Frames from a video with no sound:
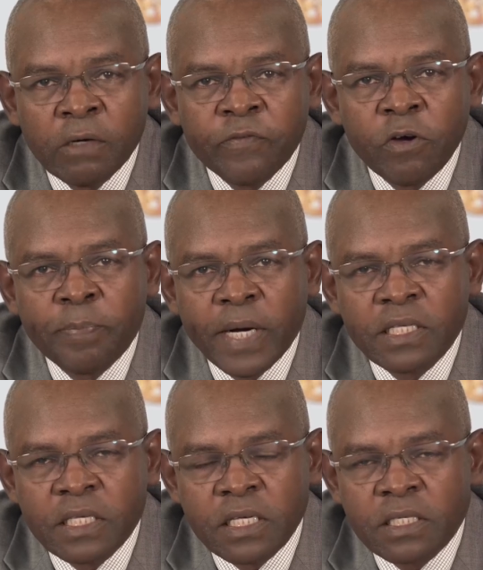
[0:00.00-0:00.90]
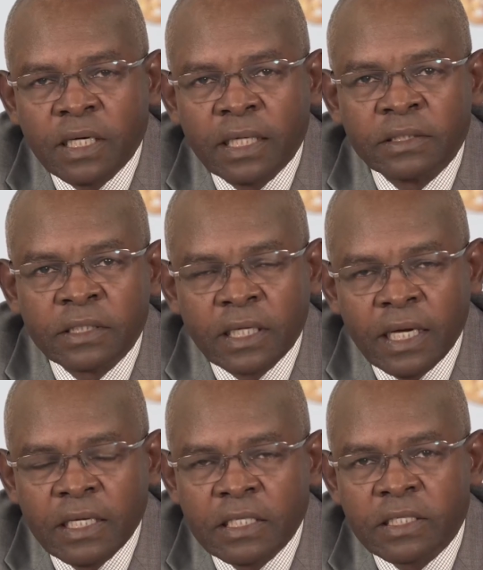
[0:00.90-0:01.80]
fuel prices had
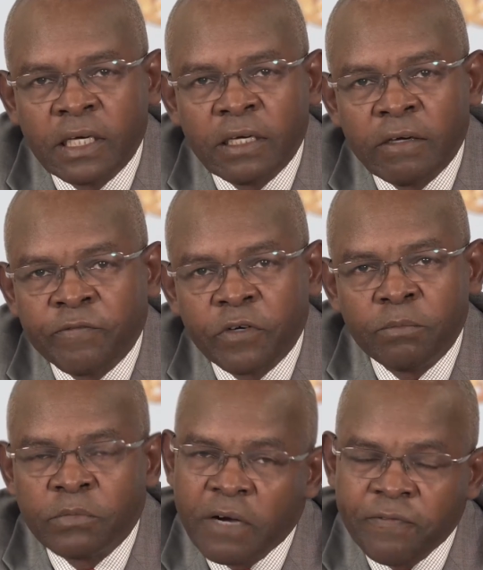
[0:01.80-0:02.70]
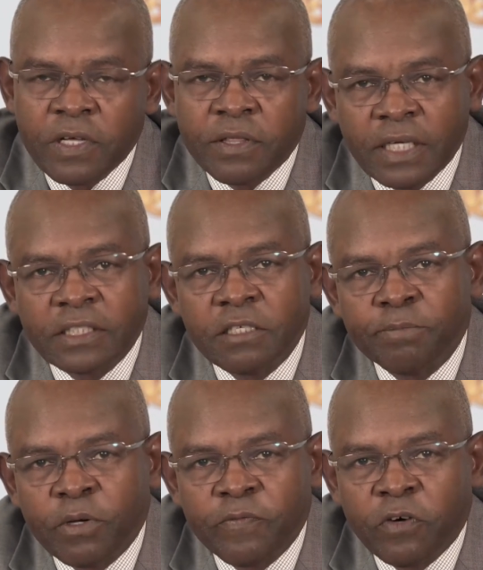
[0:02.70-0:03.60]
declined from roughly
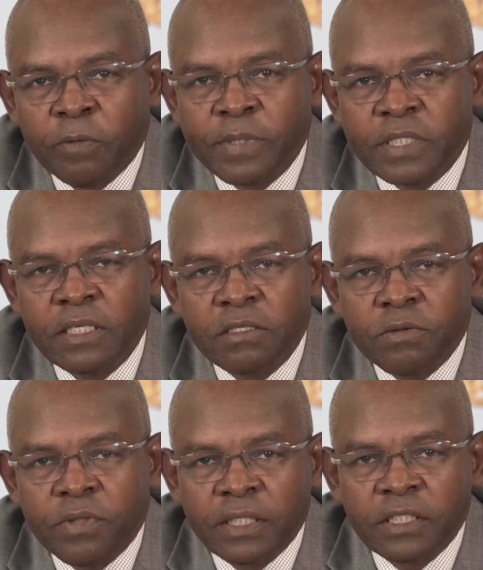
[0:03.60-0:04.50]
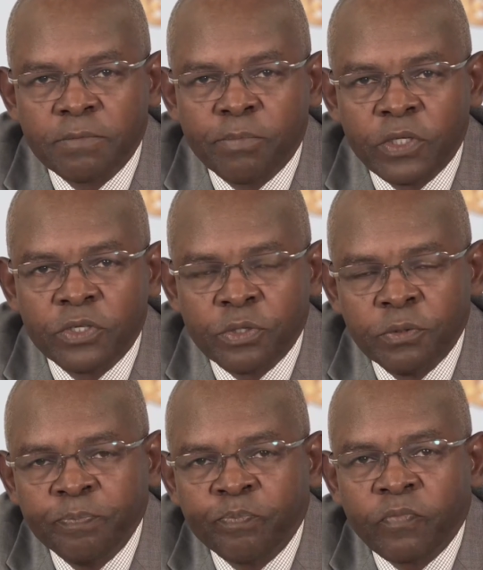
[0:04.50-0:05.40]
13.4% to
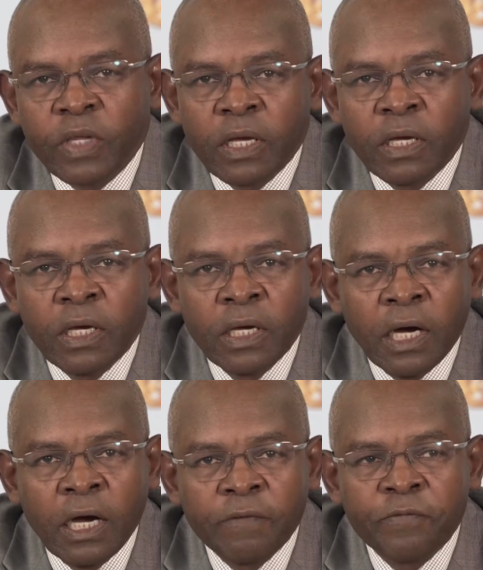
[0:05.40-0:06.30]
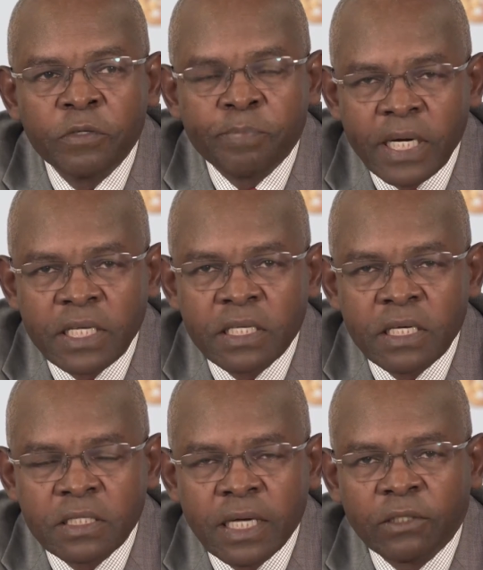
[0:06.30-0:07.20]
13.2%. Food
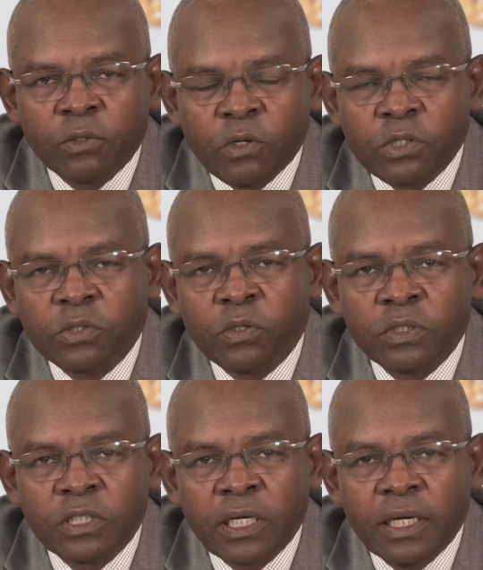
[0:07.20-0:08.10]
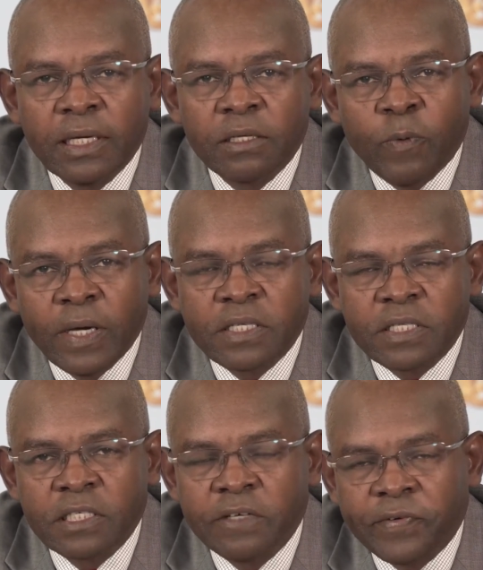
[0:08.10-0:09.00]
prices had also declined quite
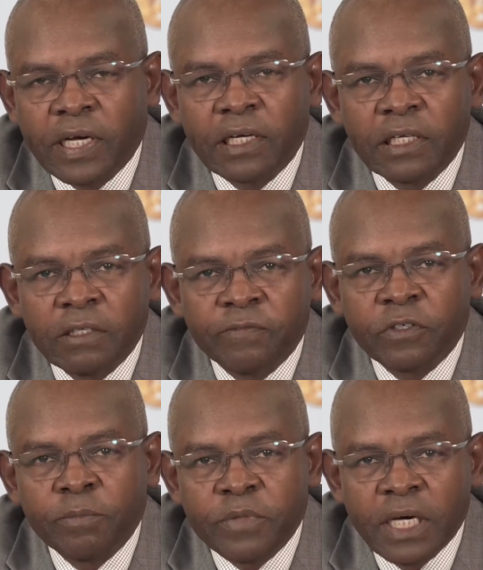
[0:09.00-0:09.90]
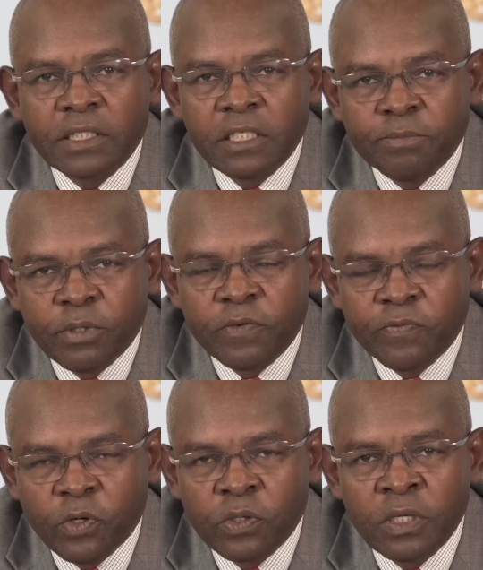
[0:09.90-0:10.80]
significantly from
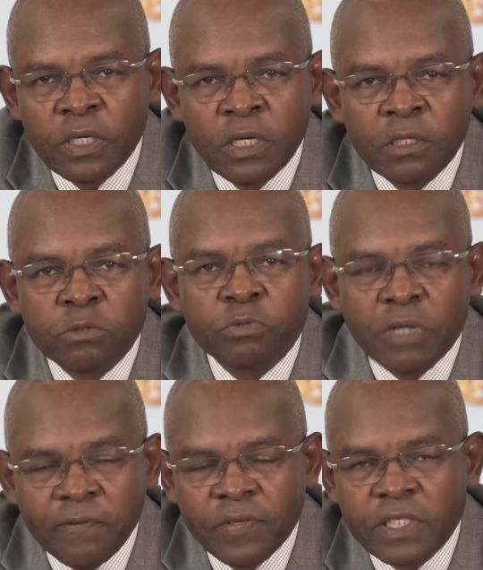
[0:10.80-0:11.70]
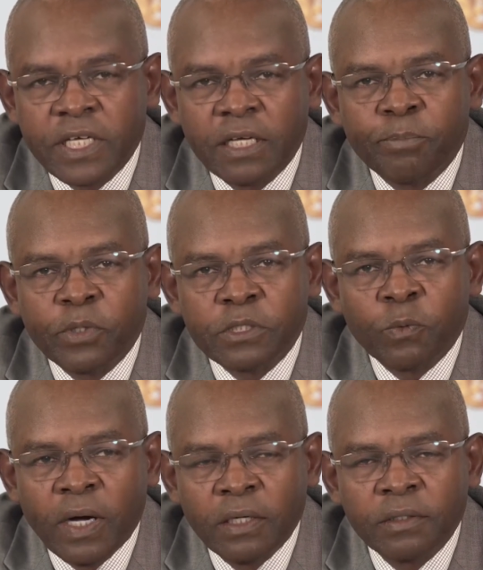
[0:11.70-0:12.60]
13.4% to roughly
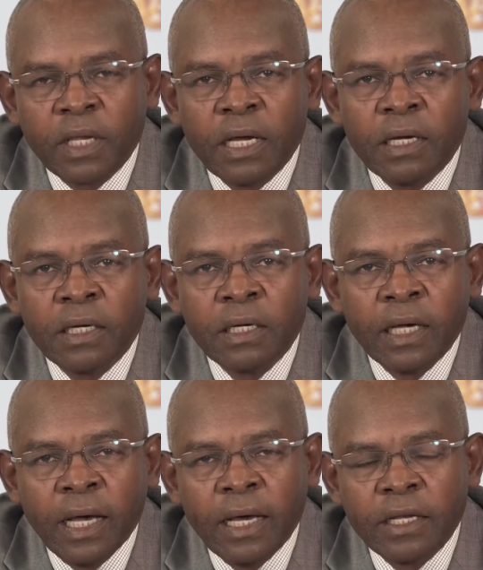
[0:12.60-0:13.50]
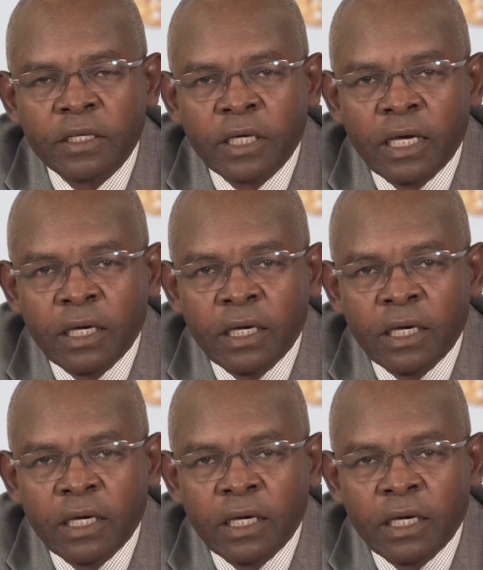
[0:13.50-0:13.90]
10.1%. And